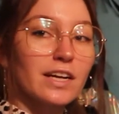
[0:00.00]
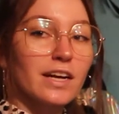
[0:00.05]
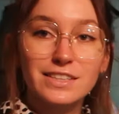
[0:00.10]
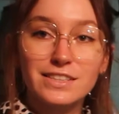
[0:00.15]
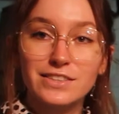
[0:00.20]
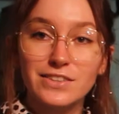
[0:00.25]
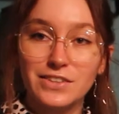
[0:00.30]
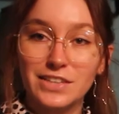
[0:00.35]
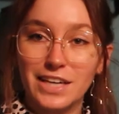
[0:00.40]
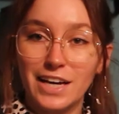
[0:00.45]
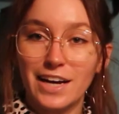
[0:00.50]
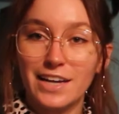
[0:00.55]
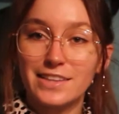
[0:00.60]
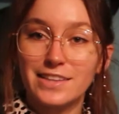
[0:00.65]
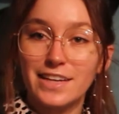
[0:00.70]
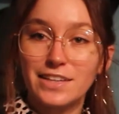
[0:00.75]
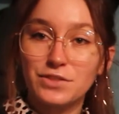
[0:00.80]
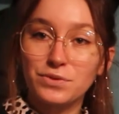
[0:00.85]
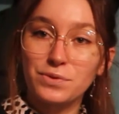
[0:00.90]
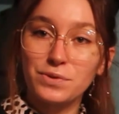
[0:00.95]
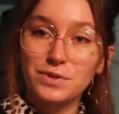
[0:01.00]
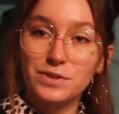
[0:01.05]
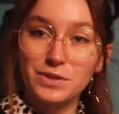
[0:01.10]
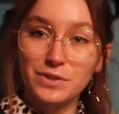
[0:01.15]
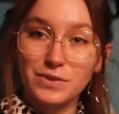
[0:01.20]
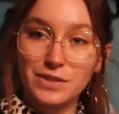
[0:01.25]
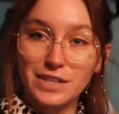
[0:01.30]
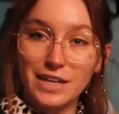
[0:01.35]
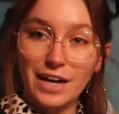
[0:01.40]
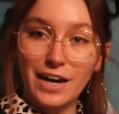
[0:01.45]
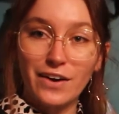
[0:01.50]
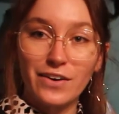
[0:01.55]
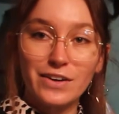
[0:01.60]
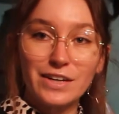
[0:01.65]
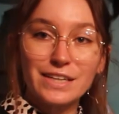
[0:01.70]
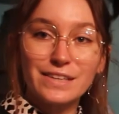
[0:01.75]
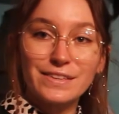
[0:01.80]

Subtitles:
So yeah, that's what we're doing now.